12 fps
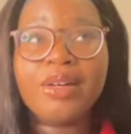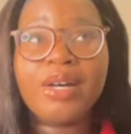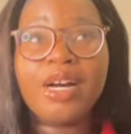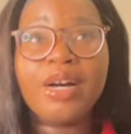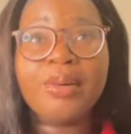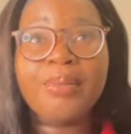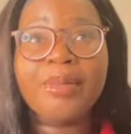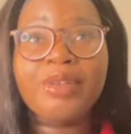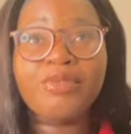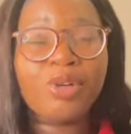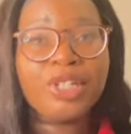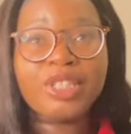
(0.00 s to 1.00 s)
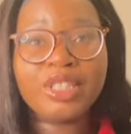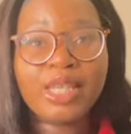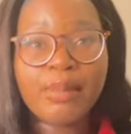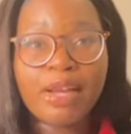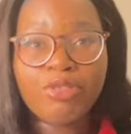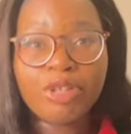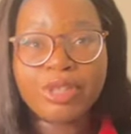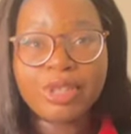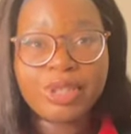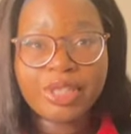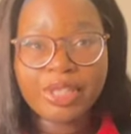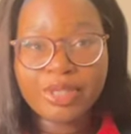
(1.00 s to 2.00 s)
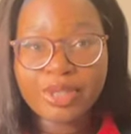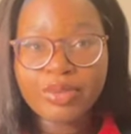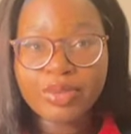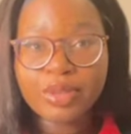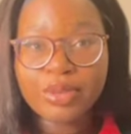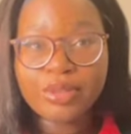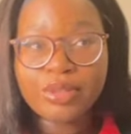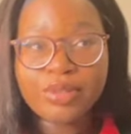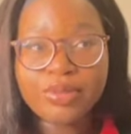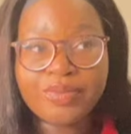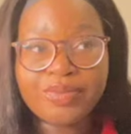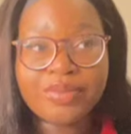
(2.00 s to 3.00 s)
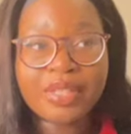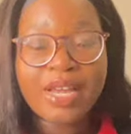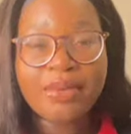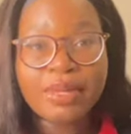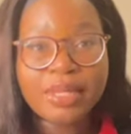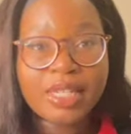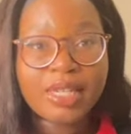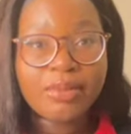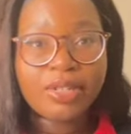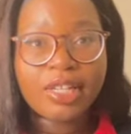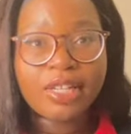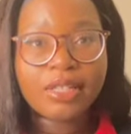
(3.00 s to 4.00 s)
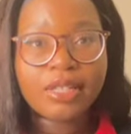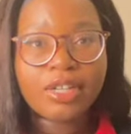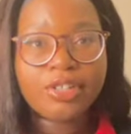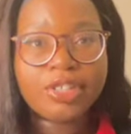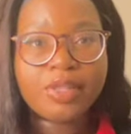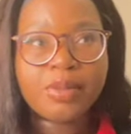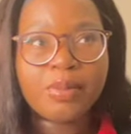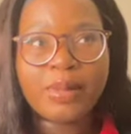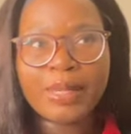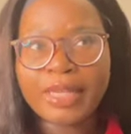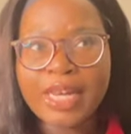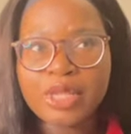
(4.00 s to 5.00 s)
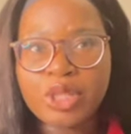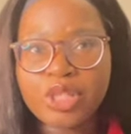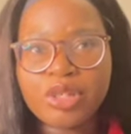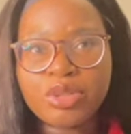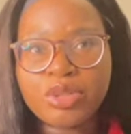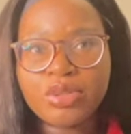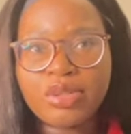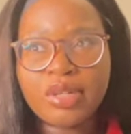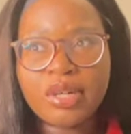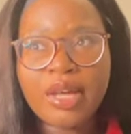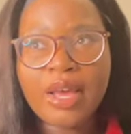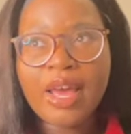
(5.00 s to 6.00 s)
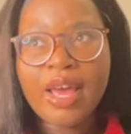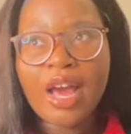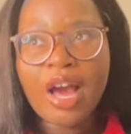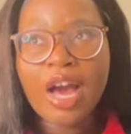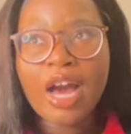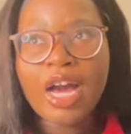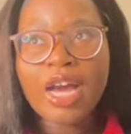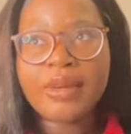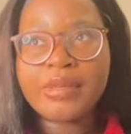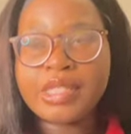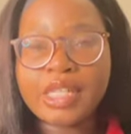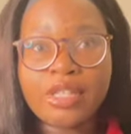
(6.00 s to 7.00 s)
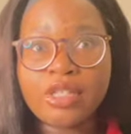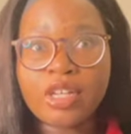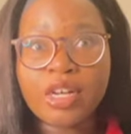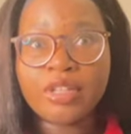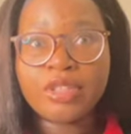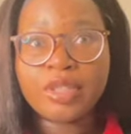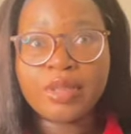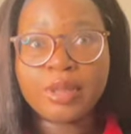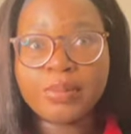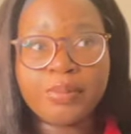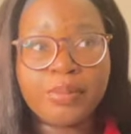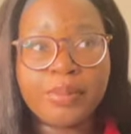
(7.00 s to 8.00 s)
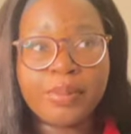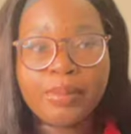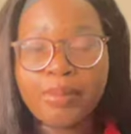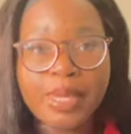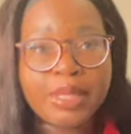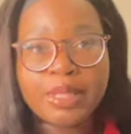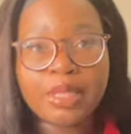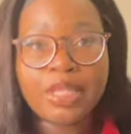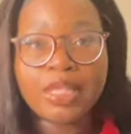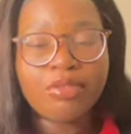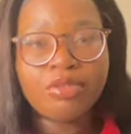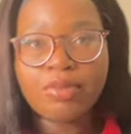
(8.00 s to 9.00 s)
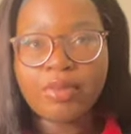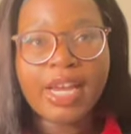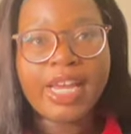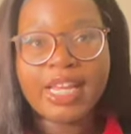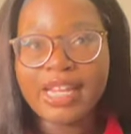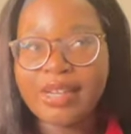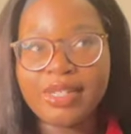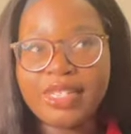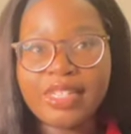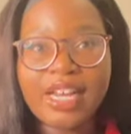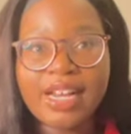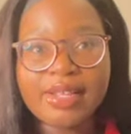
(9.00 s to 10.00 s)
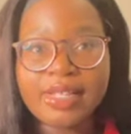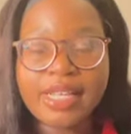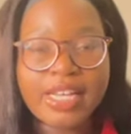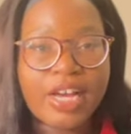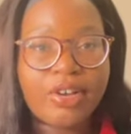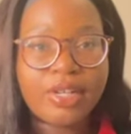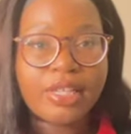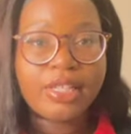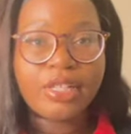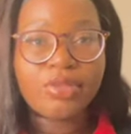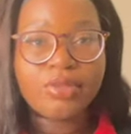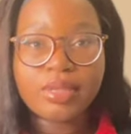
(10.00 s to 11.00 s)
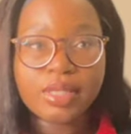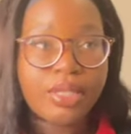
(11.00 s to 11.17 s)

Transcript: Unfortunately, my first 2 years of school, I wasn't able to get scholarships, but my last year of school, I was getting scholarships basically left and right, and I didn't have to take out any loans.